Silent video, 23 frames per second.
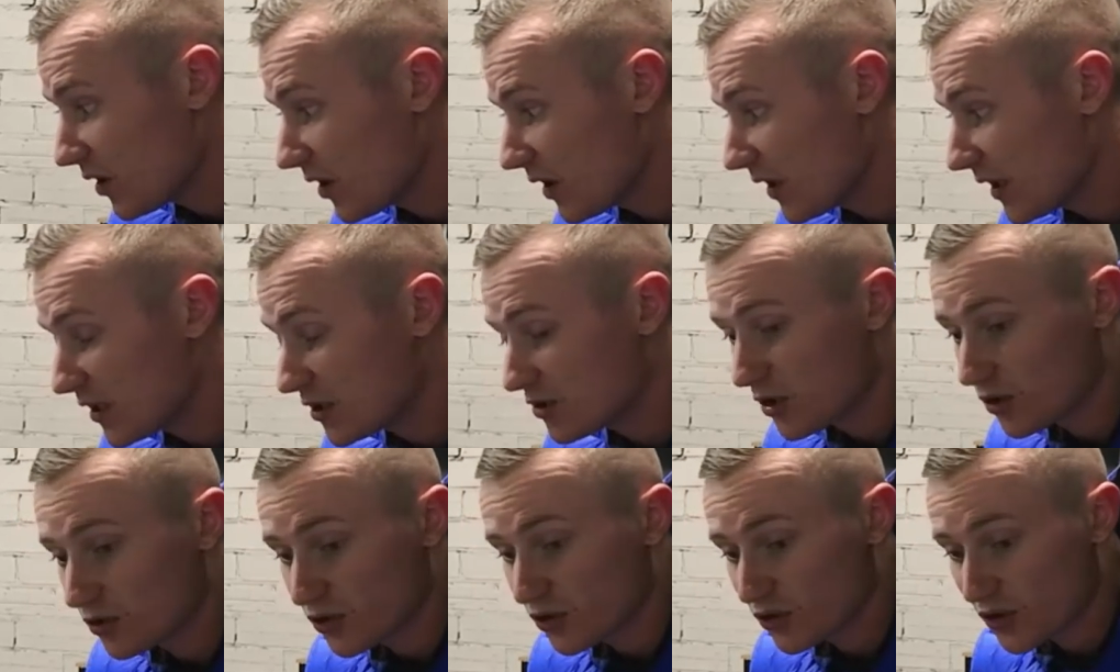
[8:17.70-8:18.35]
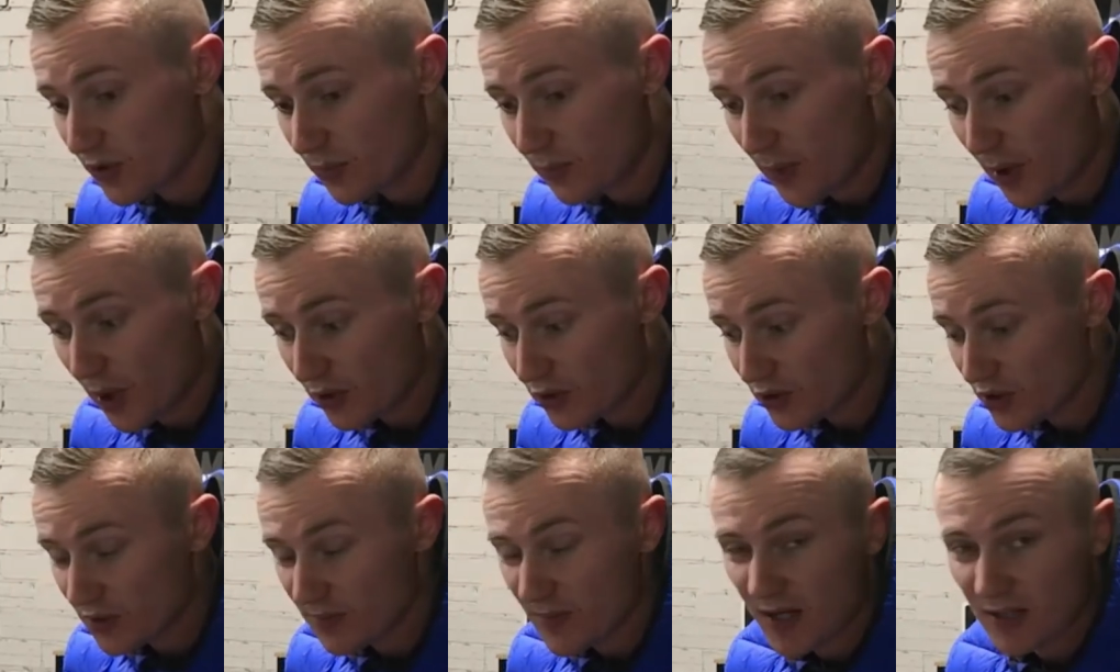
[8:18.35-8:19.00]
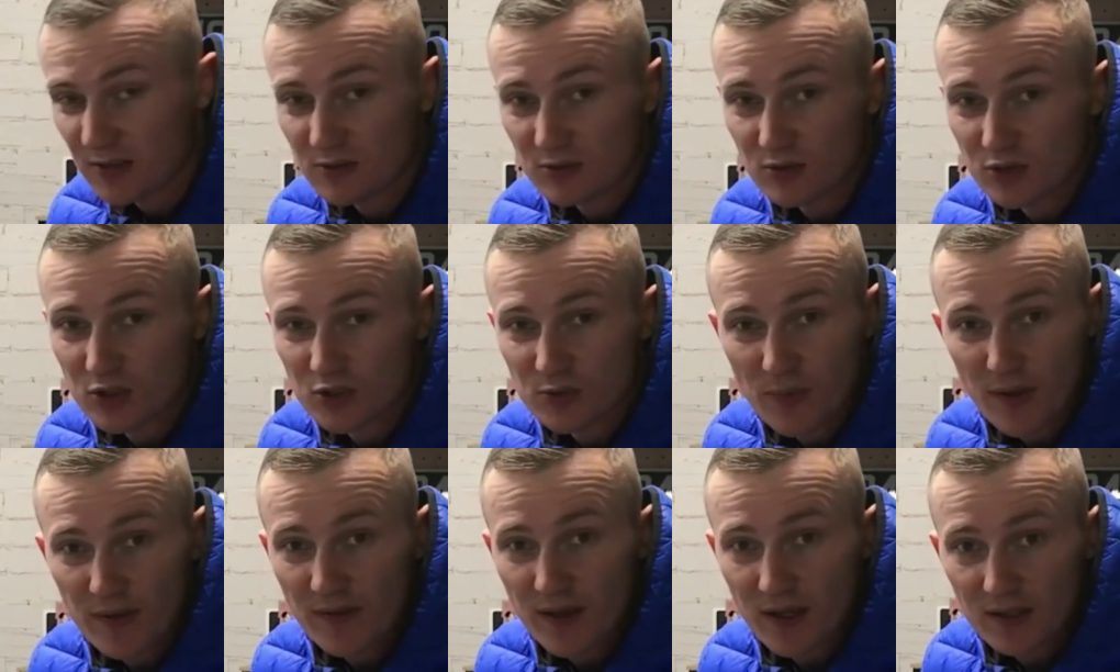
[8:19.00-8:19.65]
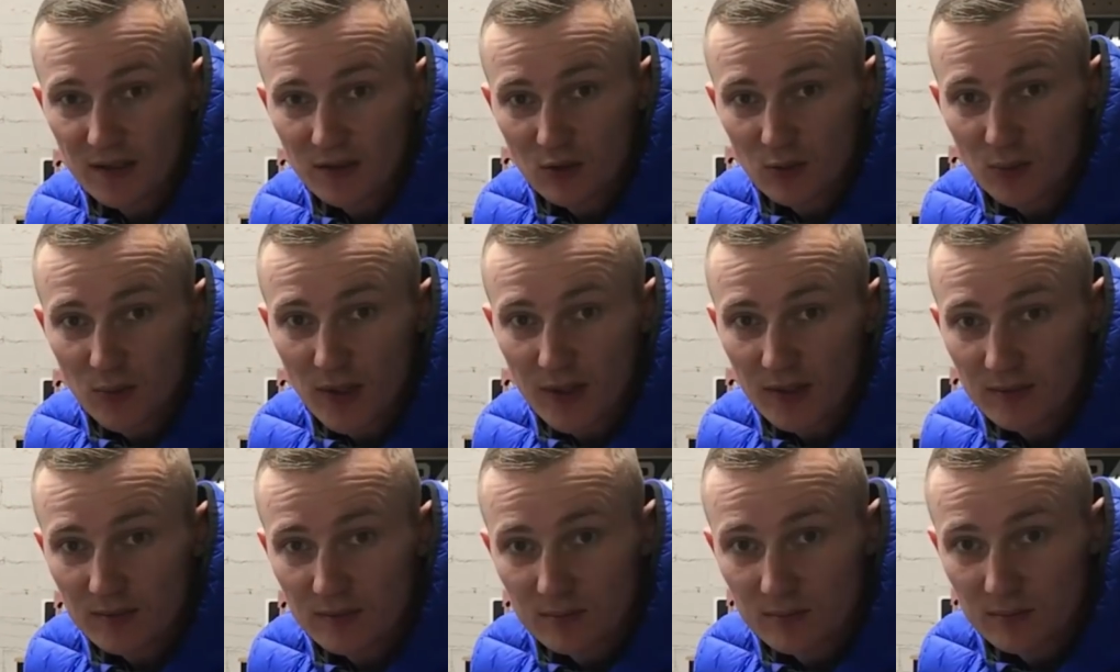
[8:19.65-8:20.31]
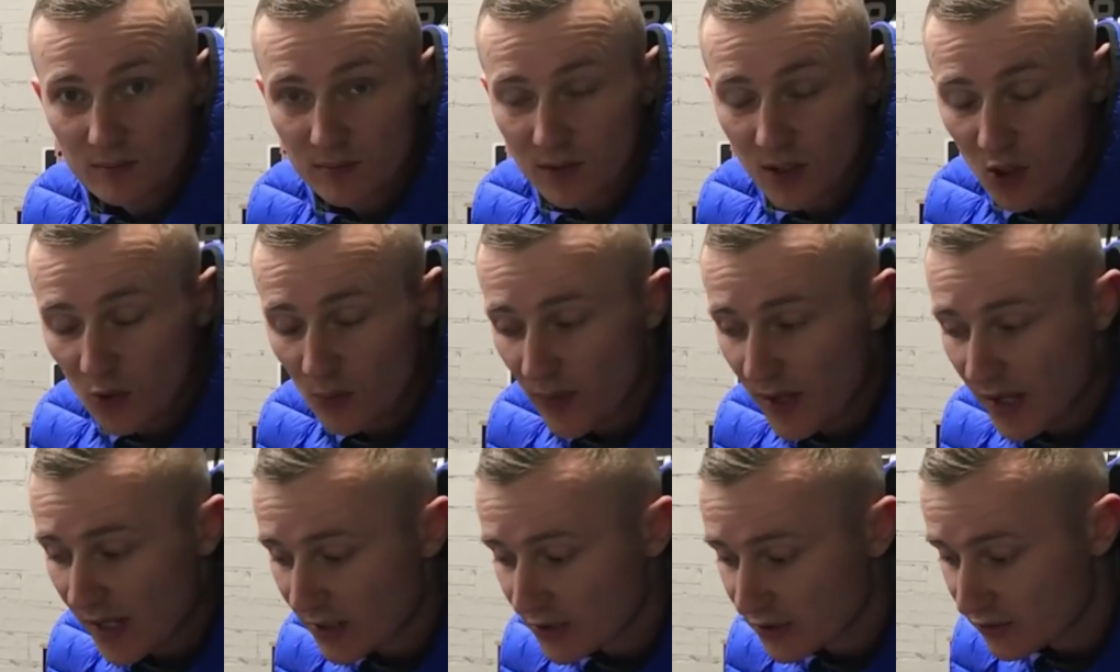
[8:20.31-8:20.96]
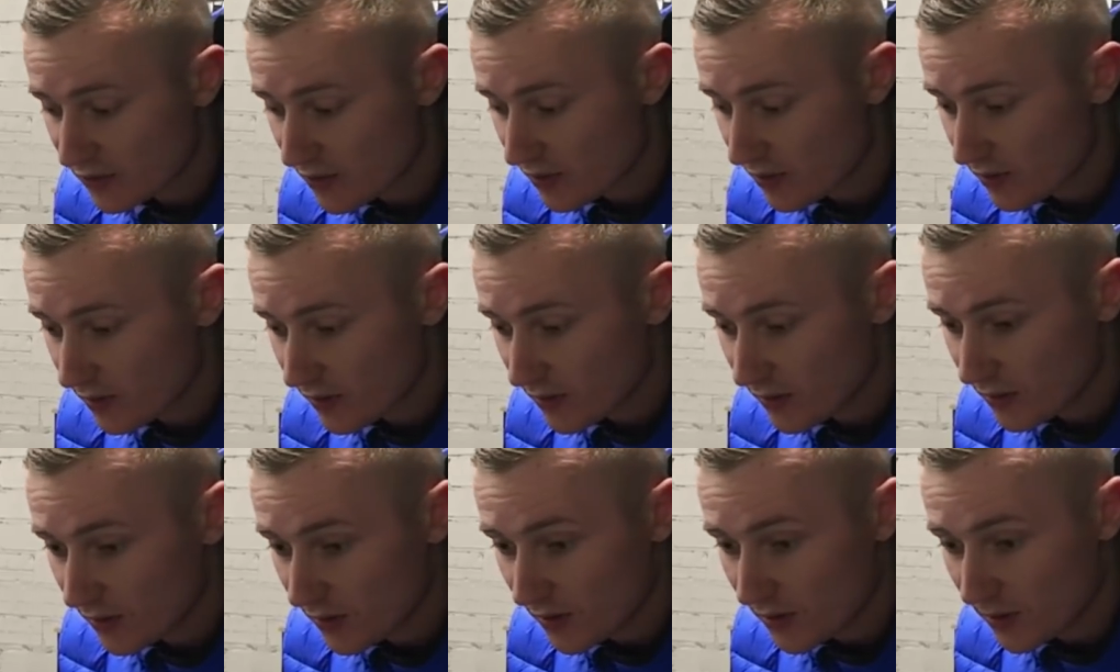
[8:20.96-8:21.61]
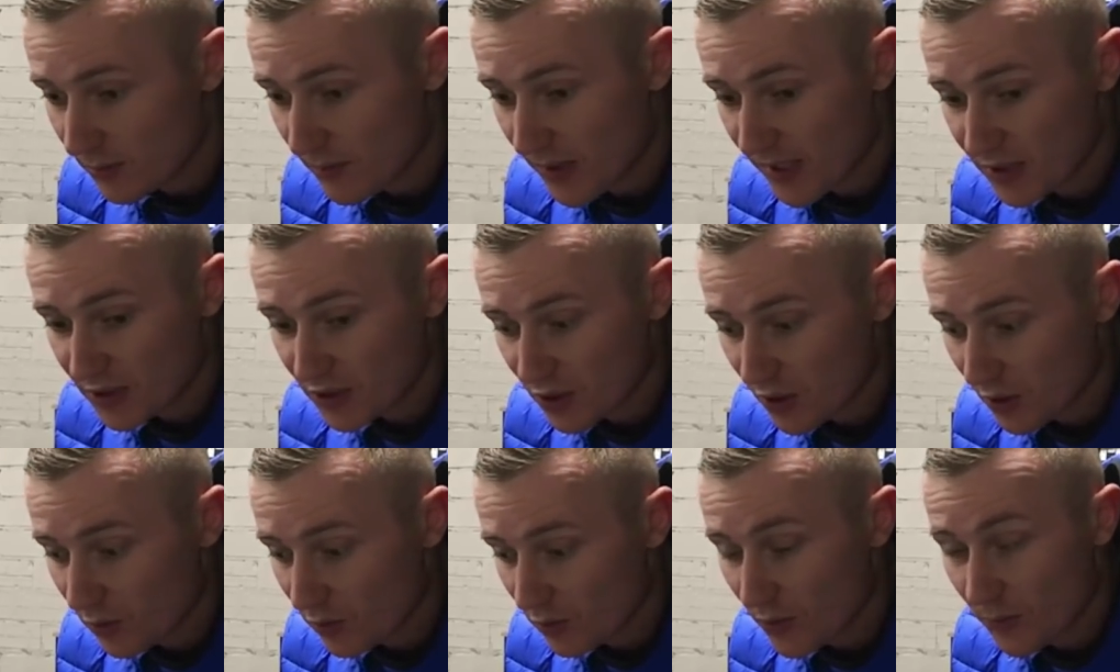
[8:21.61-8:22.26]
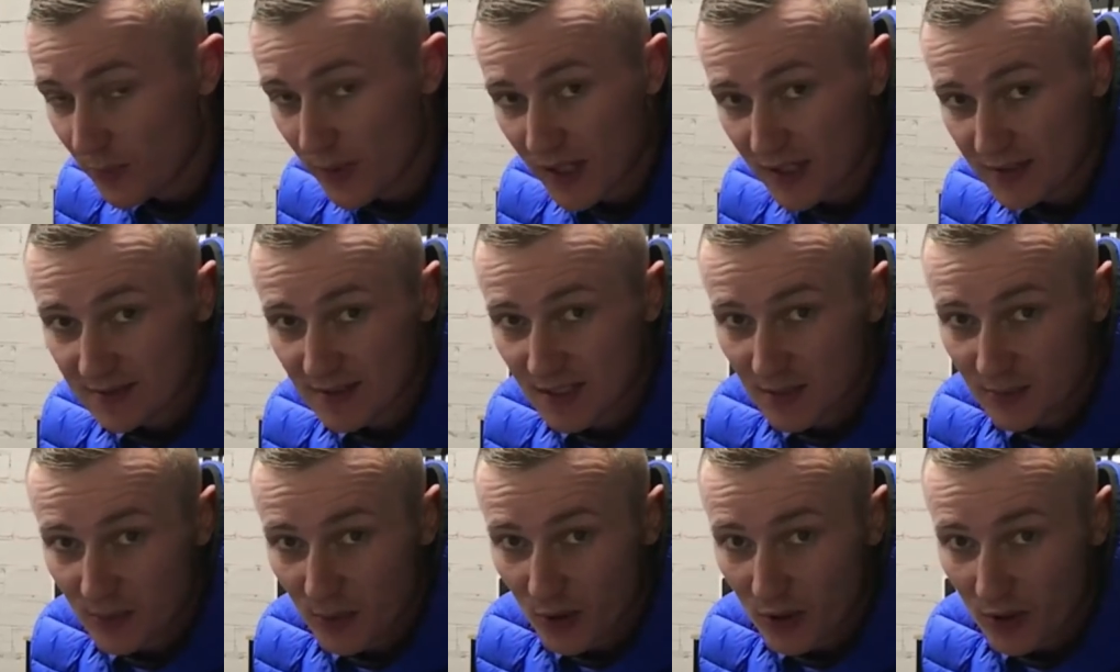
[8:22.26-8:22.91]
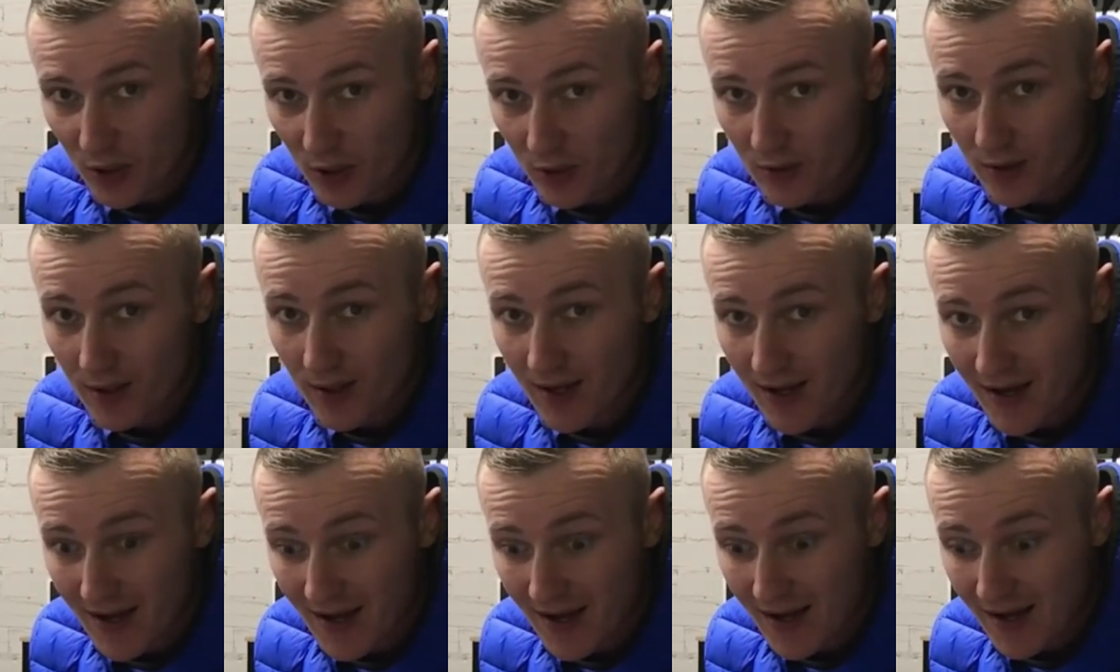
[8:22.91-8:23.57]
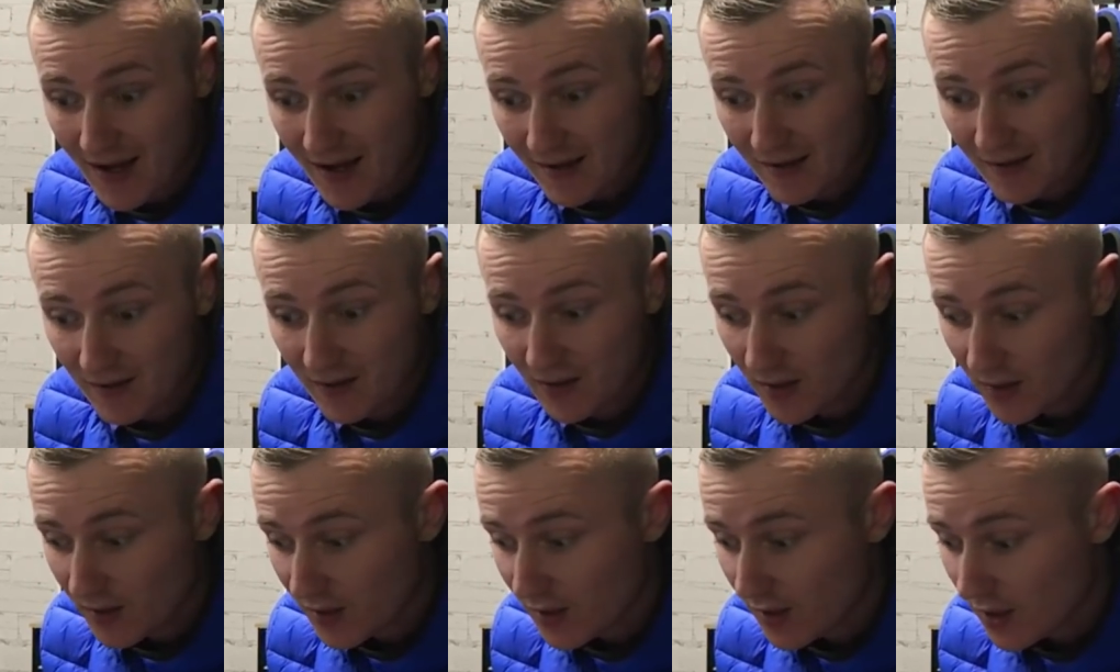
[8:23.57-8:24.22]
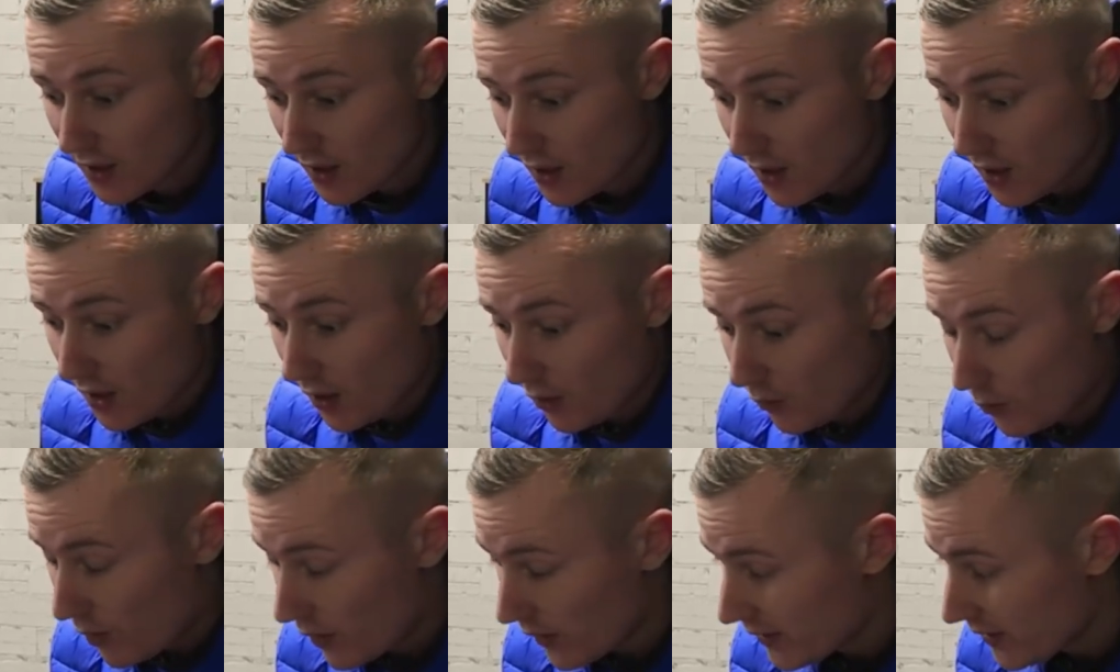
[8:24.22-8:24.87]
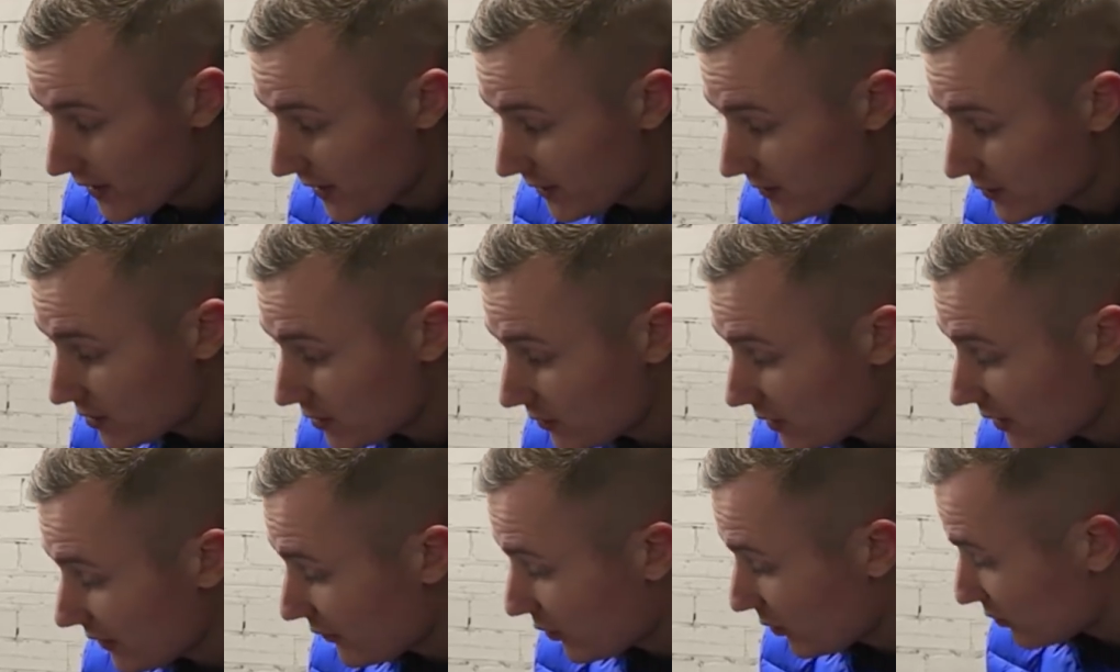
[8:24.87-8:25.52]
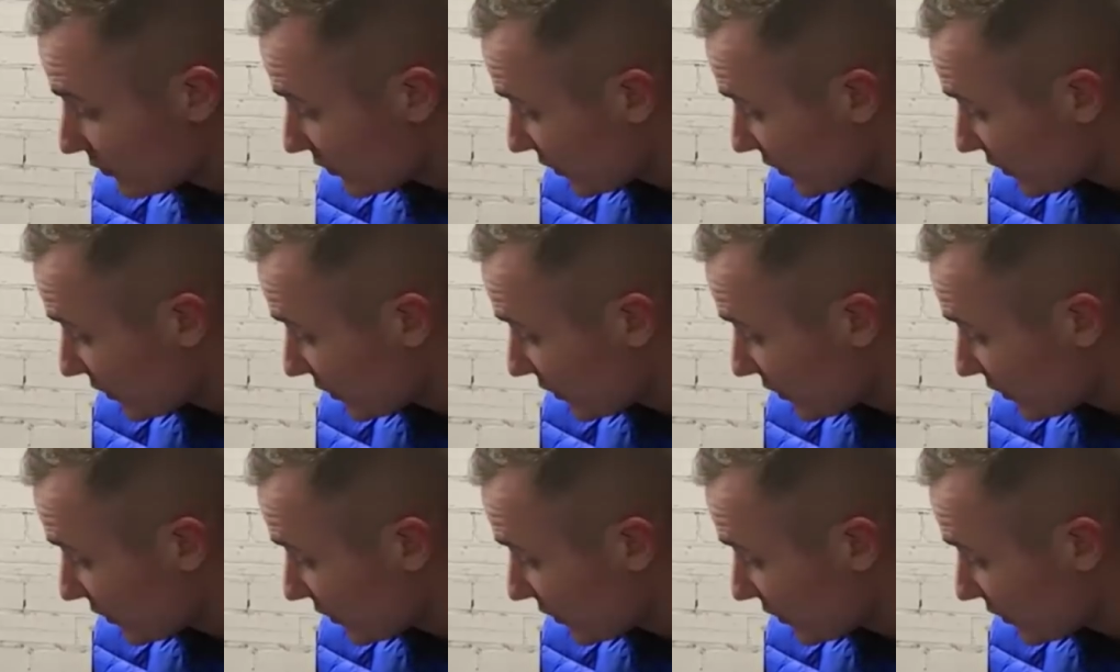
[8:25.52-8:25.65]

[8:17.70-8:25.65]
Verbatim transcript: and it's not just a bodge, you might as well just spend that little bit, little bit extra, and make sure the parts that you're putting on are what they need to live up